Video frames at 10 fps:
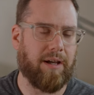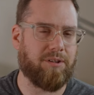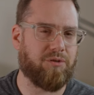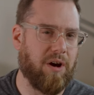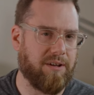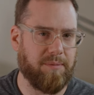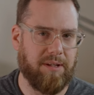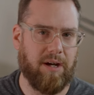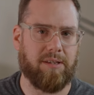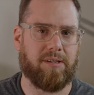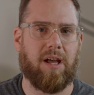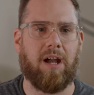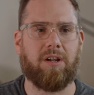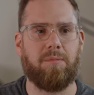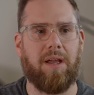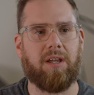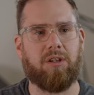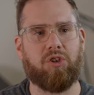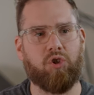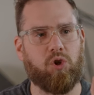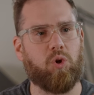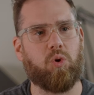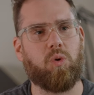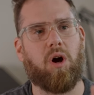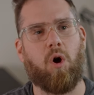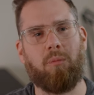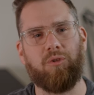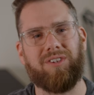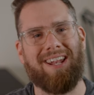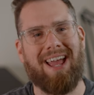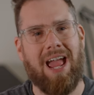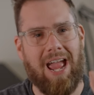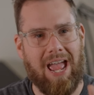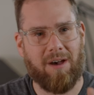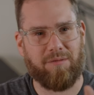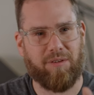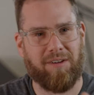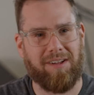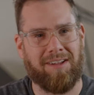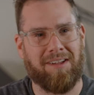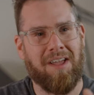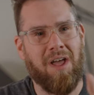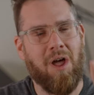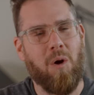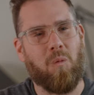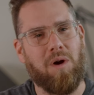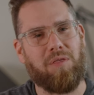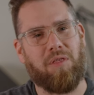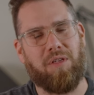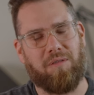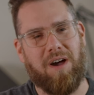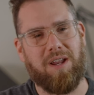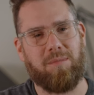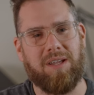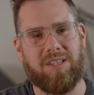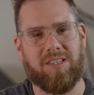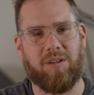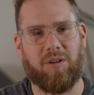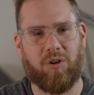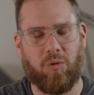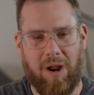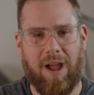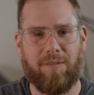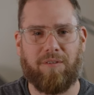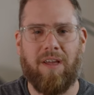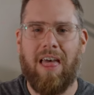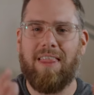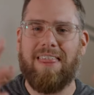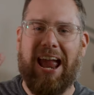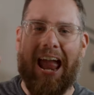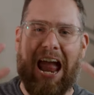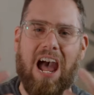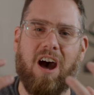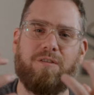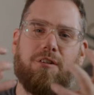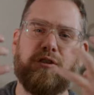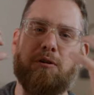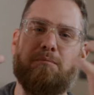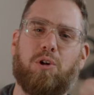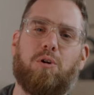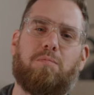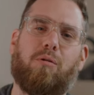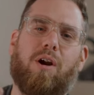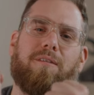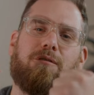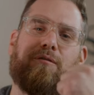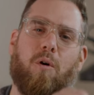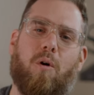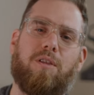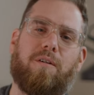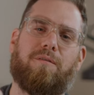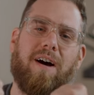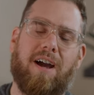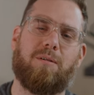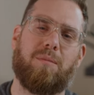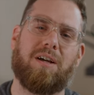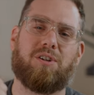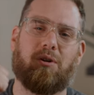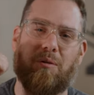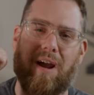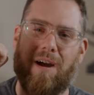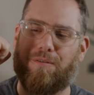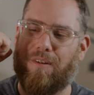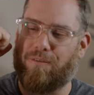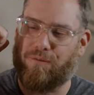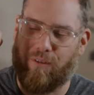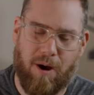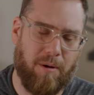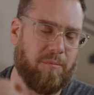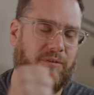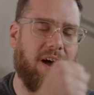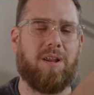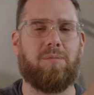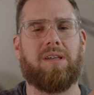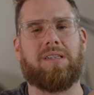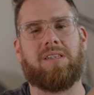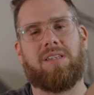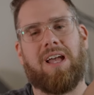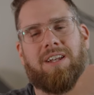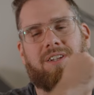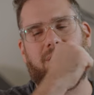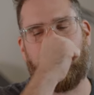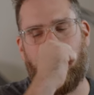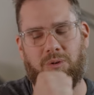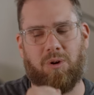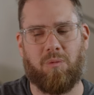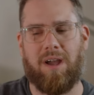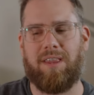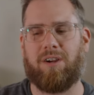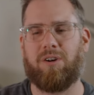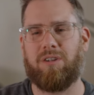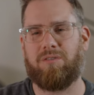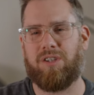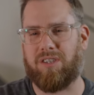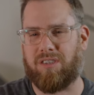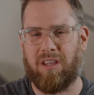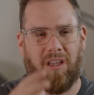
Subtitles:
It drives me nuts. I could make two, almost and a half with the Vitamix carafe. They have the blueprint for the Vitamix carafe from Vitamix. I don't know why they couldn't have just